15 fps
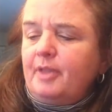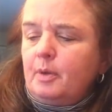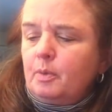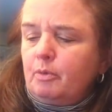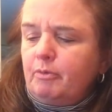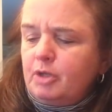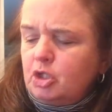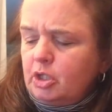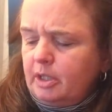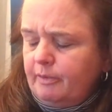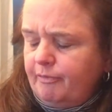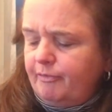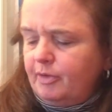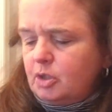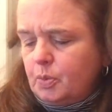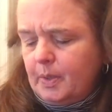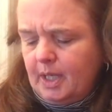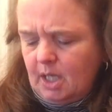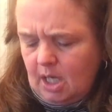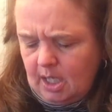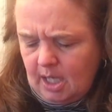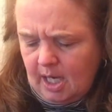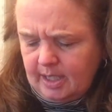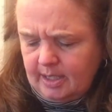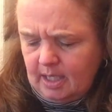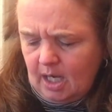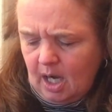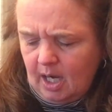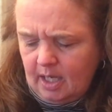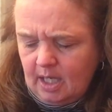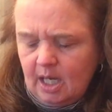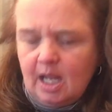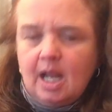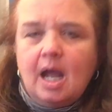They were originally twenty nine ninety nine.